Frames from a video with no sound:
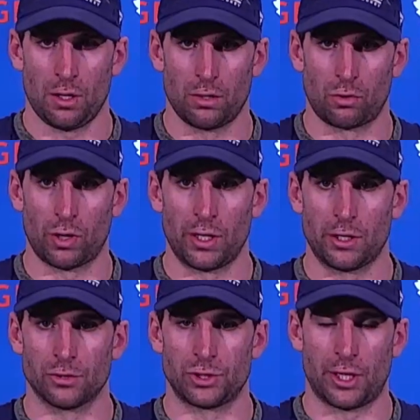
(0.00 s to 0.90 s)
great
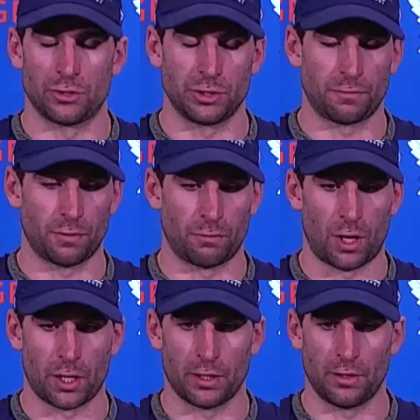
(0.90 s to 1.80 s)
years challenging for the
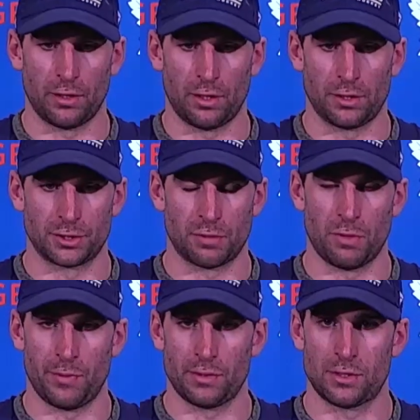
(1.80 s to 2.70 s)
Rocket and his
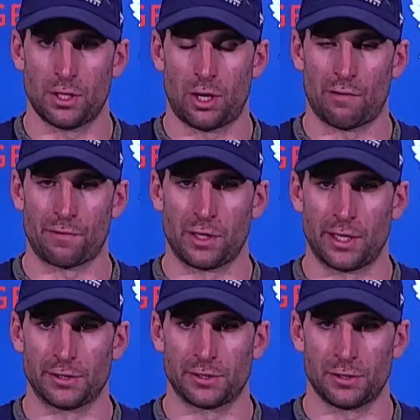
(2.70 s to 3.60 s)
commitment to off the
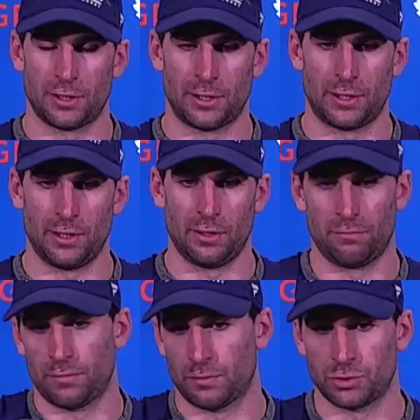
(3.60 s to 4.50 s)
ice.
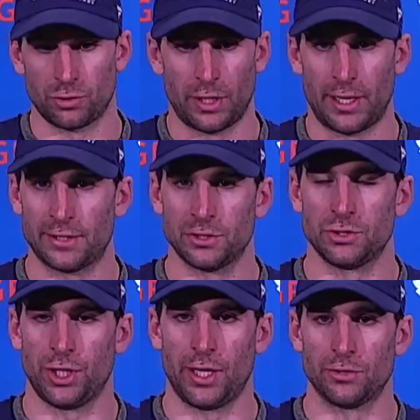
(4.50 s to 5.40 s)
And I'm sure that hasn't
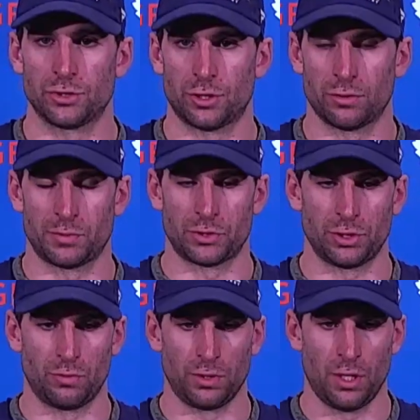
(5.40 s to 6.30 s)
changed. So
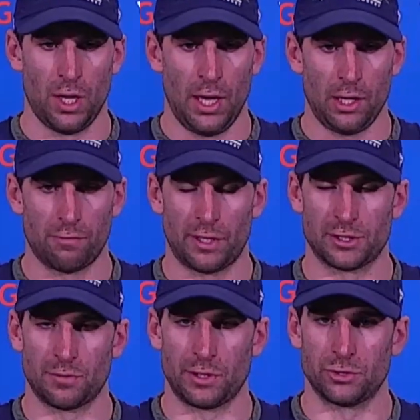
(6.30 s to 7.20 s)
especially when had
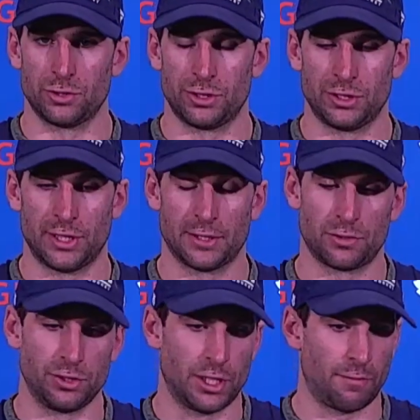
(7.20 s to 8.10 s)
some of the injuries he's had,
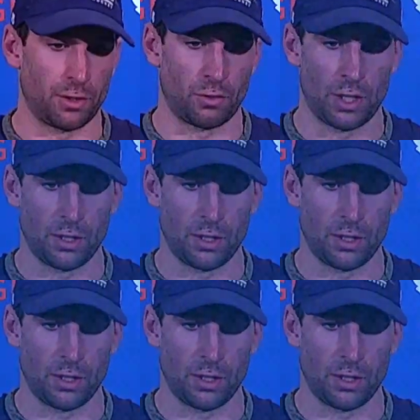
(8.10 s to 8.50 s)
so he's having a great